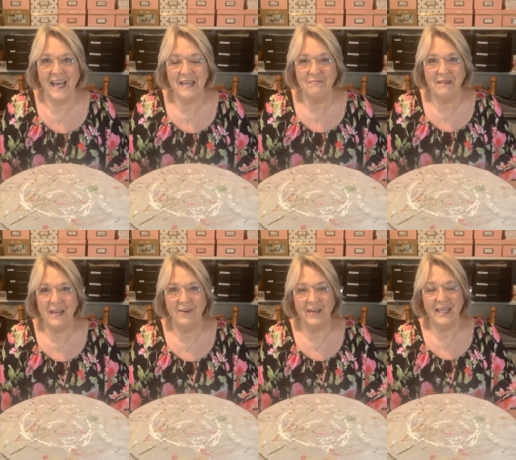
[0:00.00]
Hey,
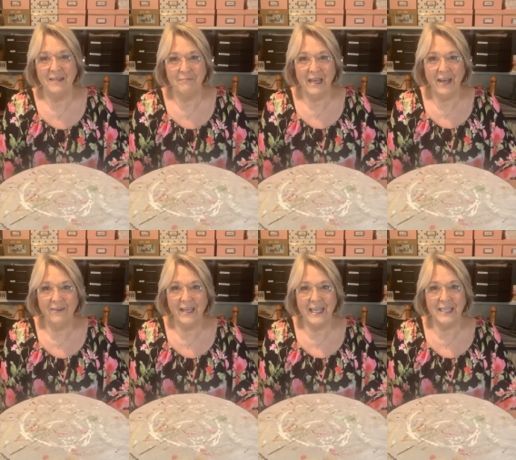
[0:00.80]
Mary.
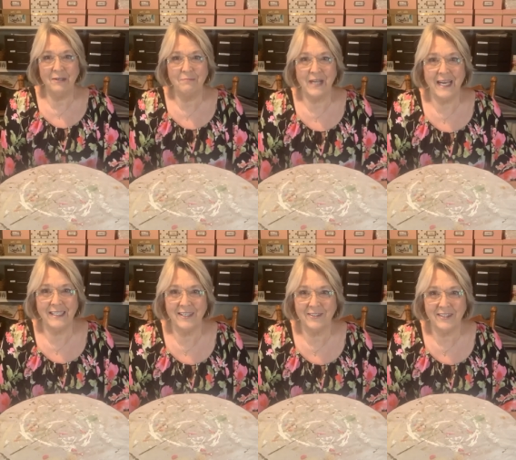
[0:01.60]
Mary, you're
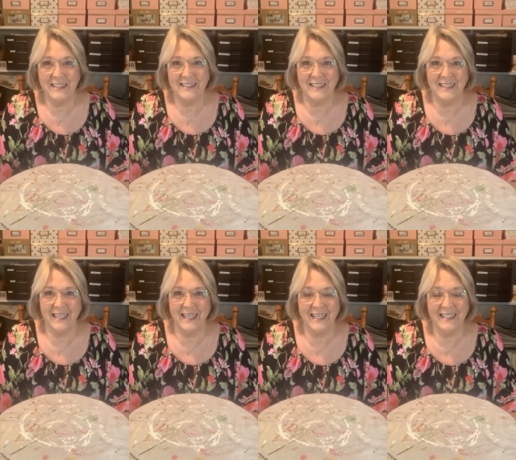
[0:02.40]
bright and early
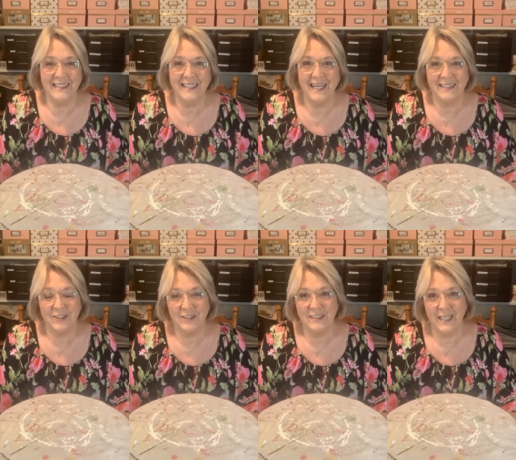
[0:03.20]
tonight.
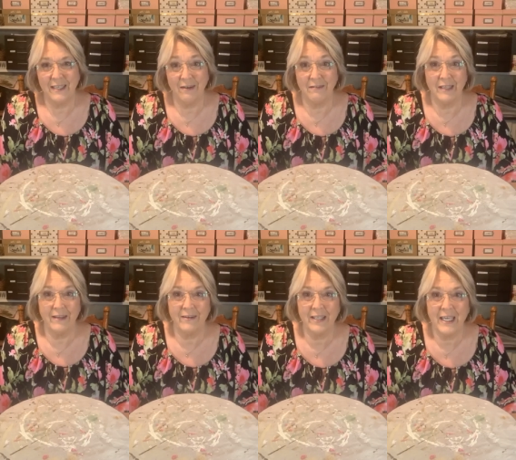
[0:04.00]
I should say
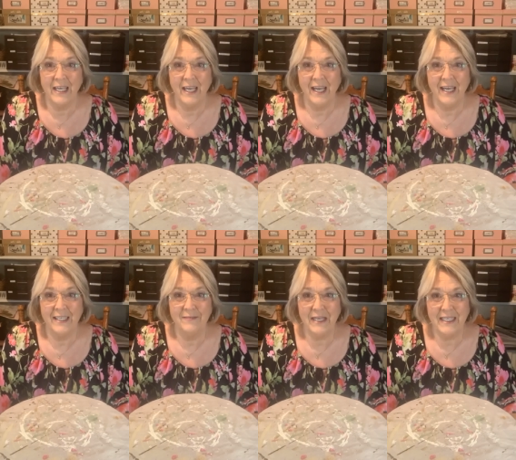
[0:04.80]
early.
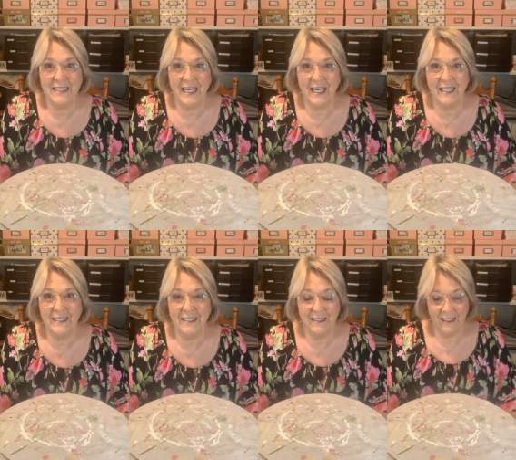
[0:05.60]
Hey,
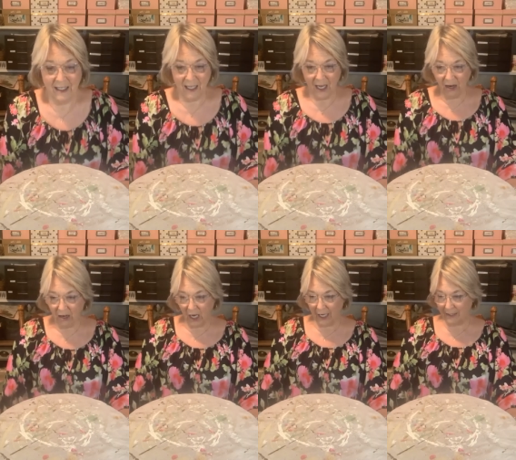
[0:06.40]
Diane.
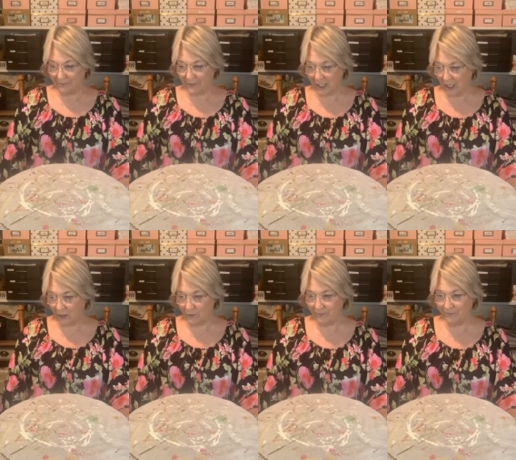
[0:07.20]
All right,
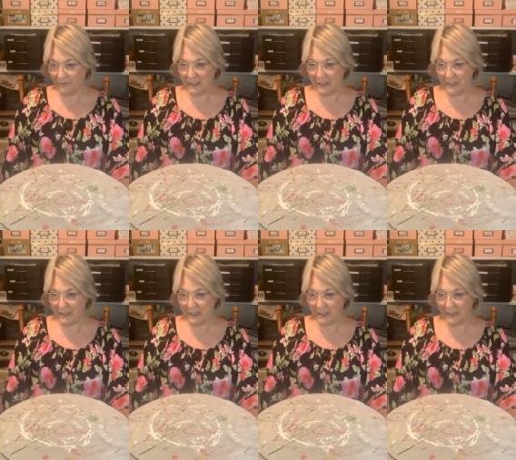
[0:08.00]
y'all.